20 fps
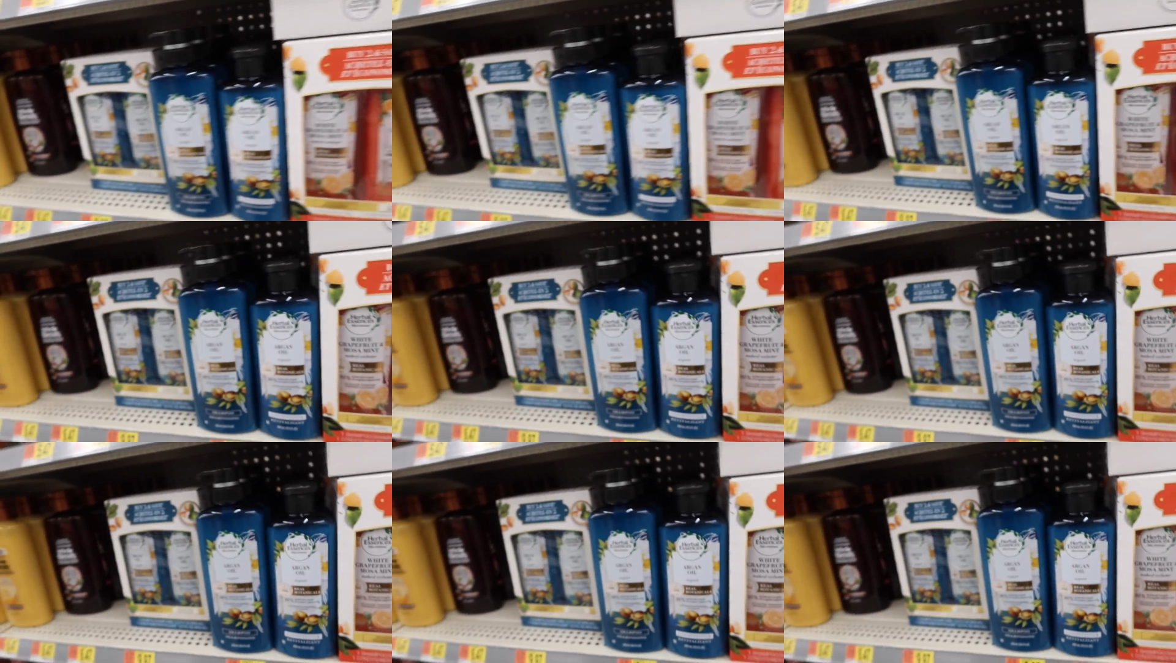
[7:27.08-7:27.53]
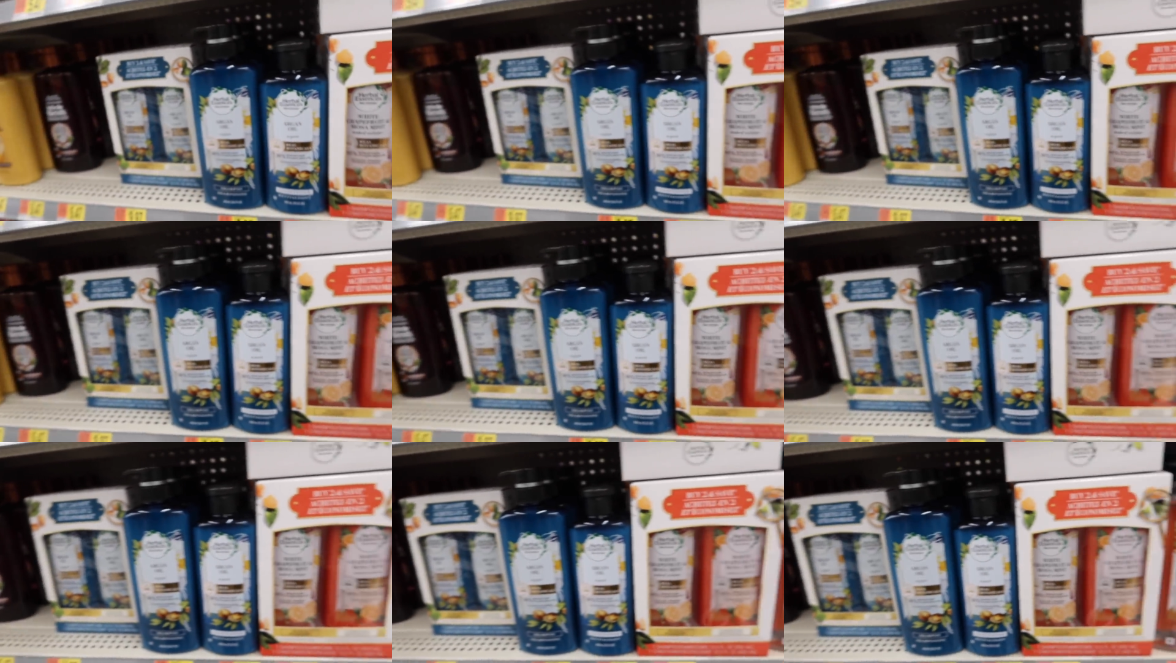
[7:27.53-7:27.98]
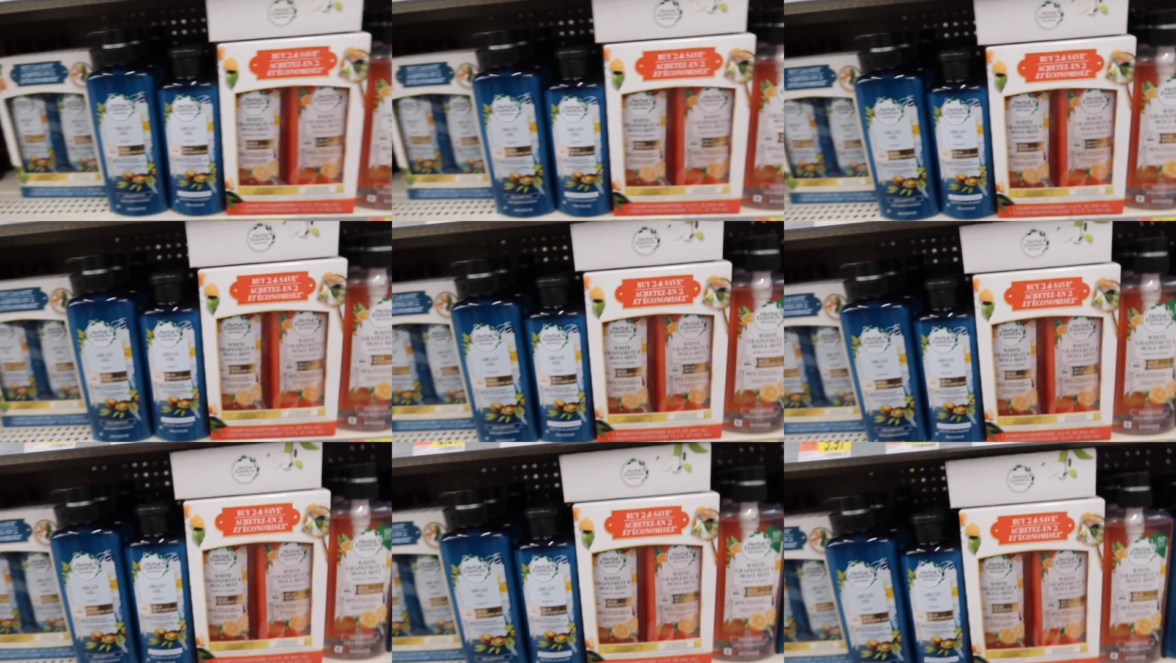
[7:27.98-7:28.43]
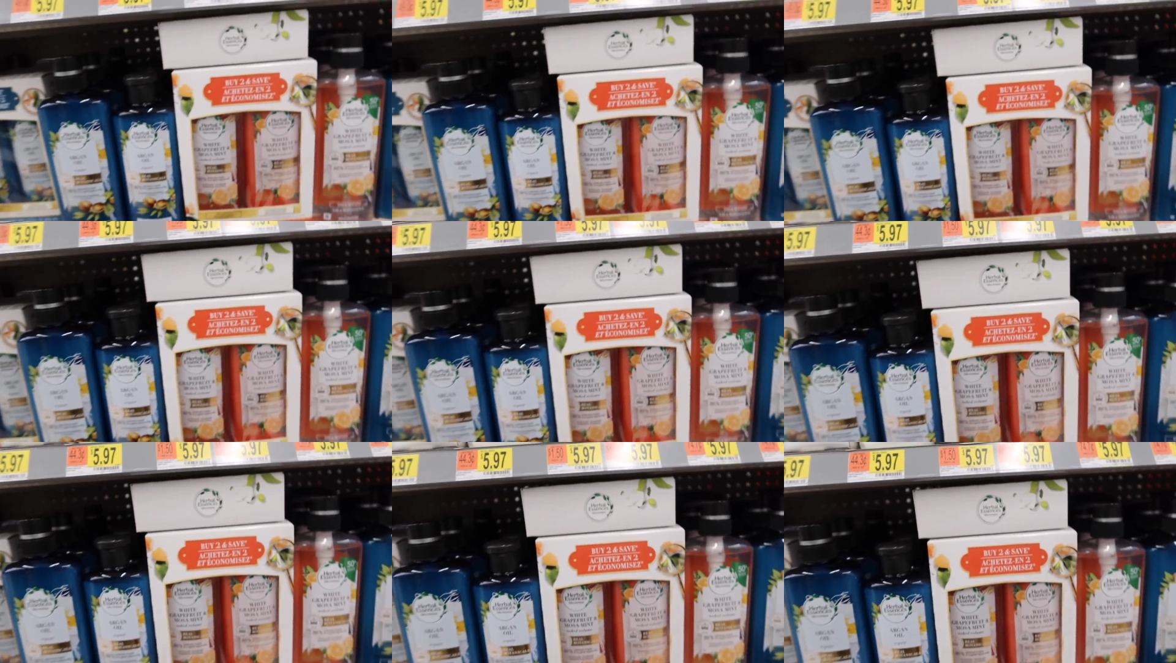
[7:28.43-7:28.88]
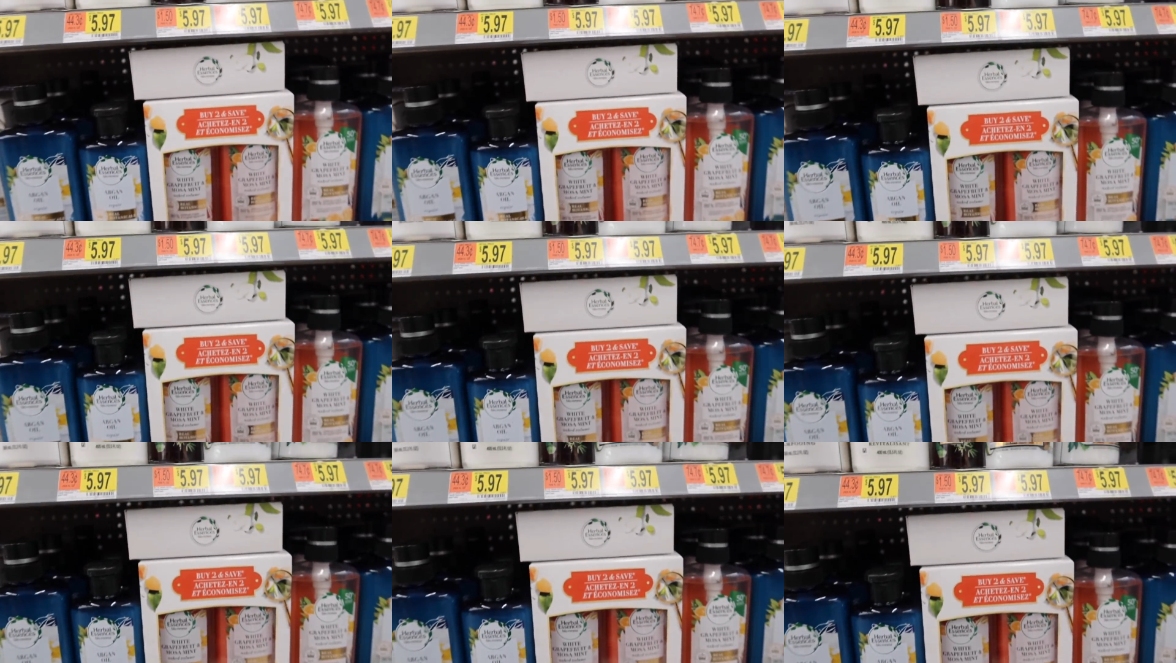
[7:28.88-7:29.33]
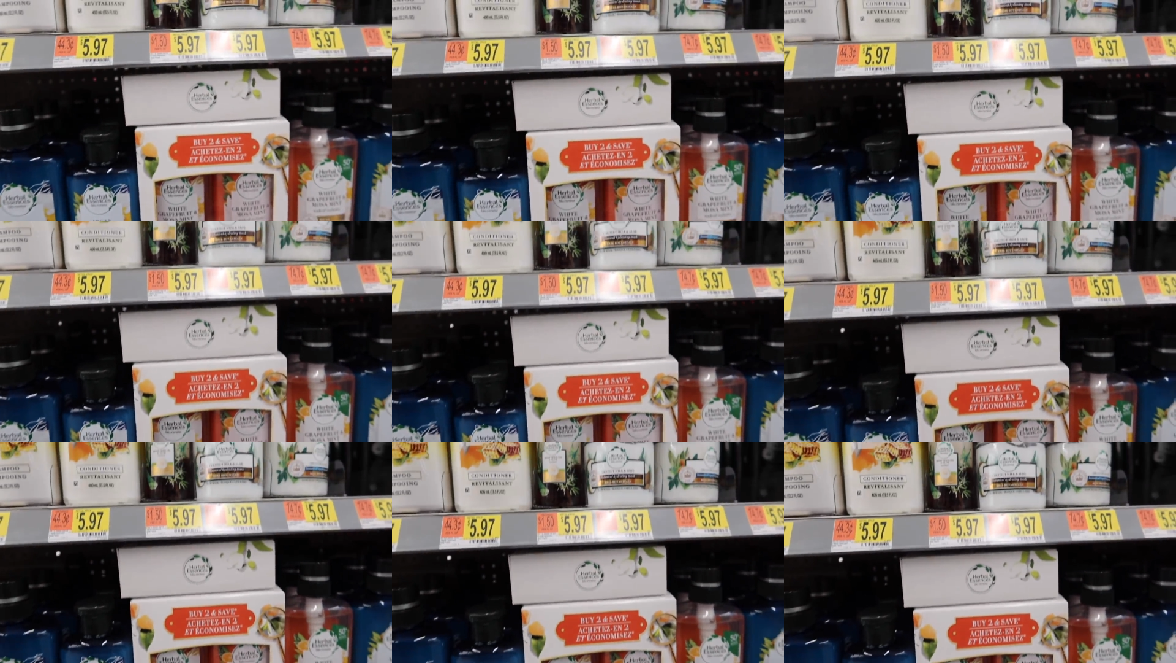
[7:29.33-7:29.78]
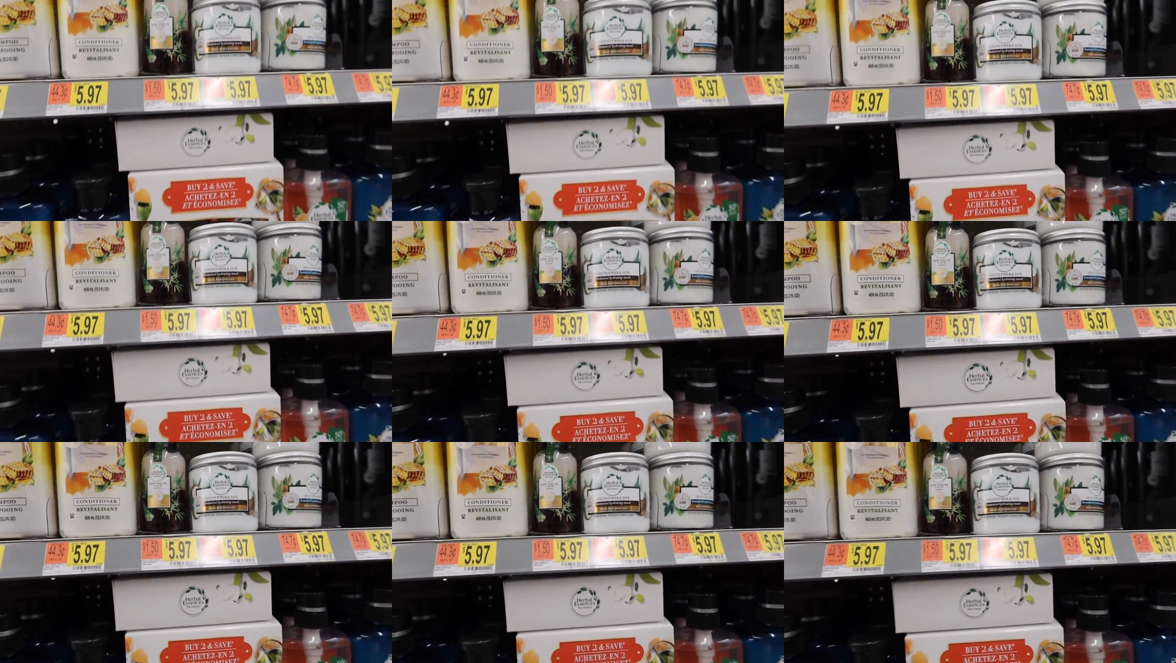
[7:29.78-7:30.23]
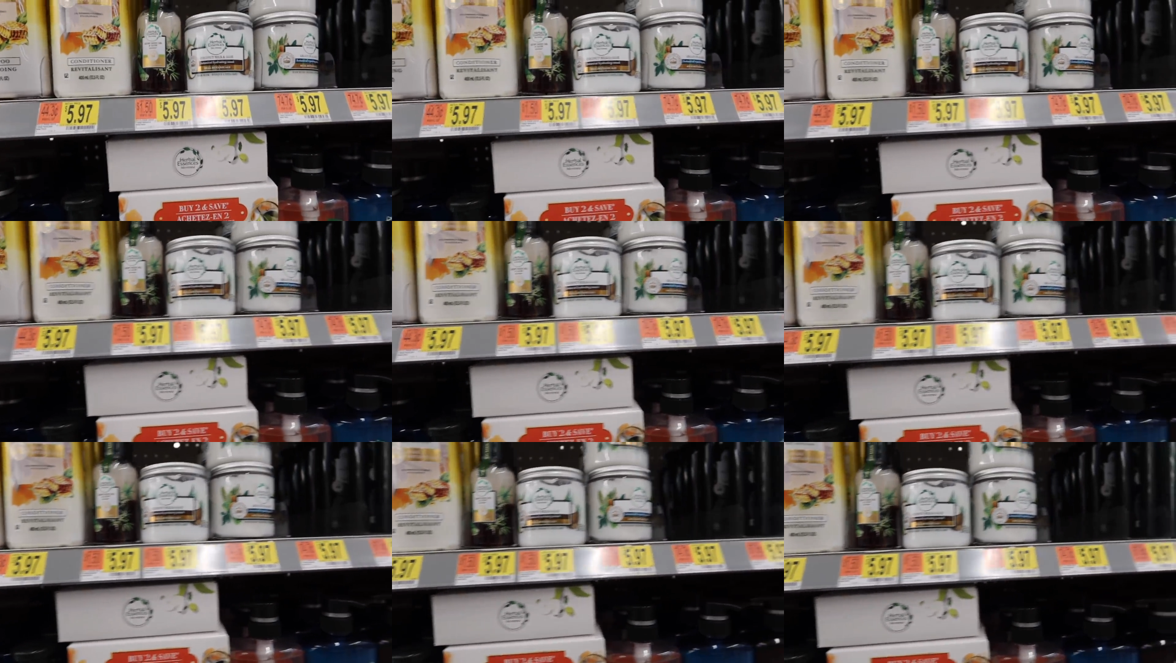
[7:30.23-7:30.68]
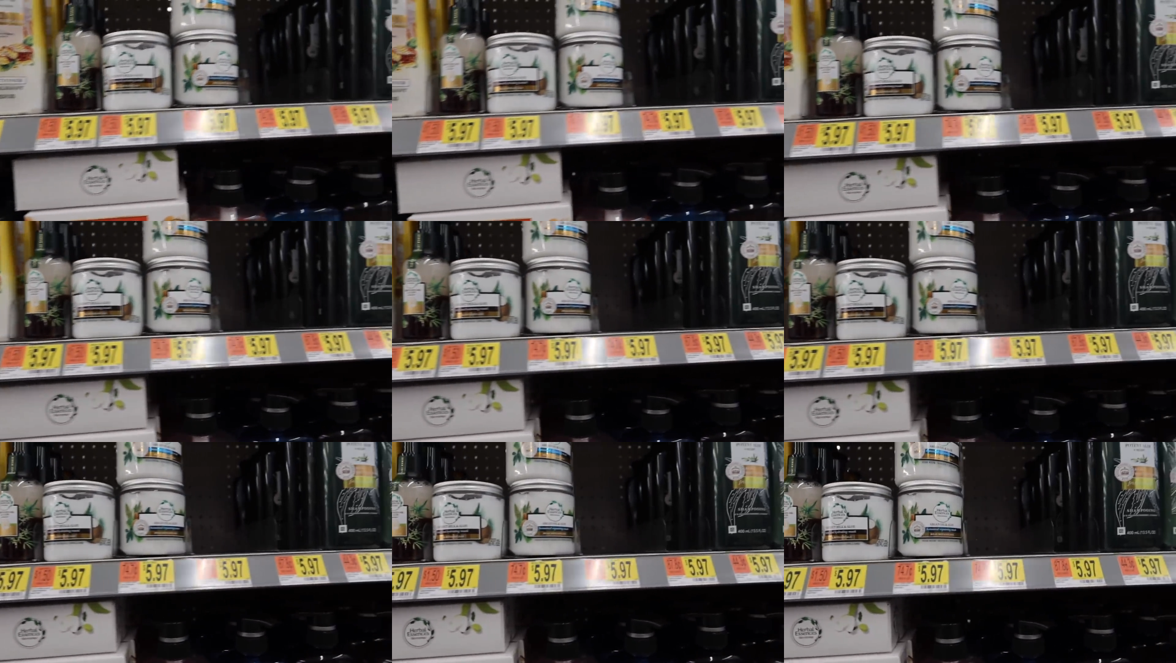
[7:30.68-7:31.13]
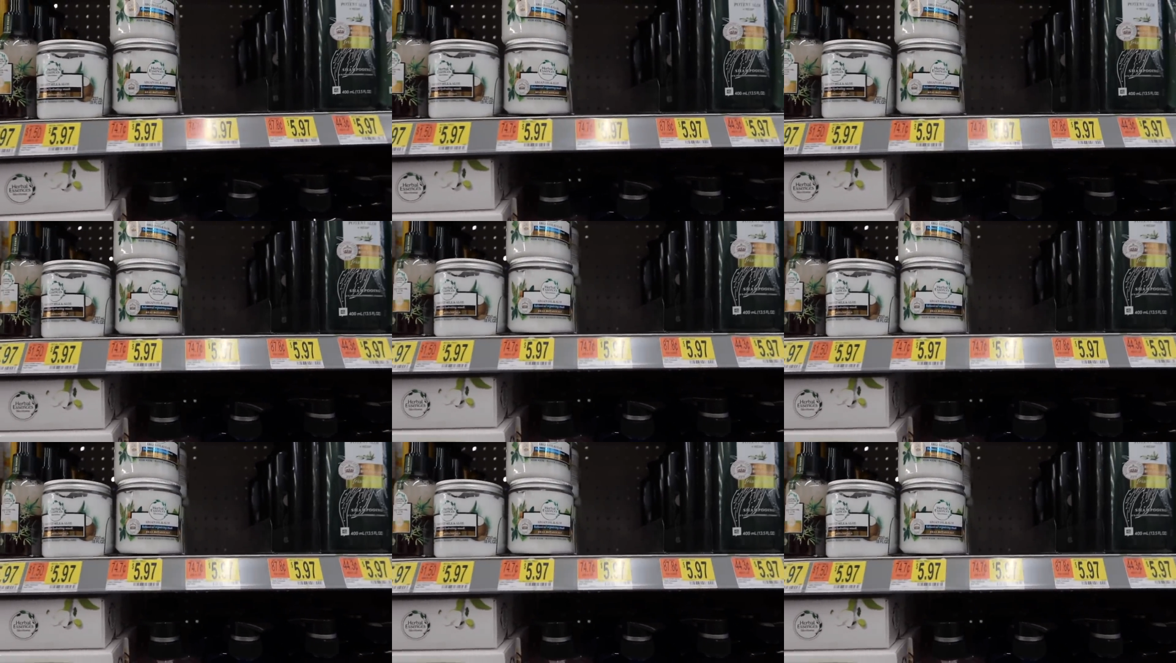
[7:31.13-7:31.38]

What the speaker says: (no speaker visible)